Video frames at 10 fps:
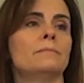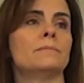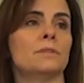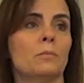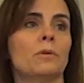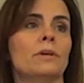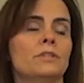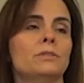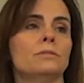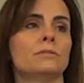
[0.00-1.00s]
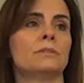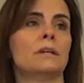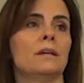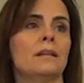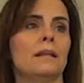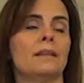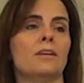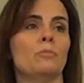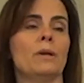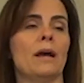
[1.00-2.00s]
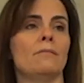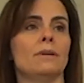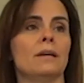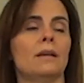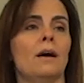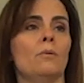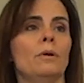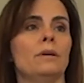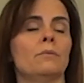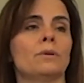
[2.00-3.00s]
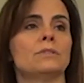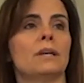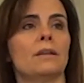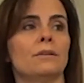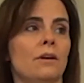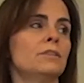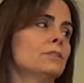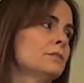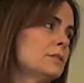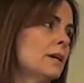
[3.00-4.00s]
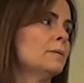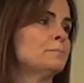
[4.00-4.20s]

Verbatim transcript: similar issues that they've been having and how we can work together, not just uh,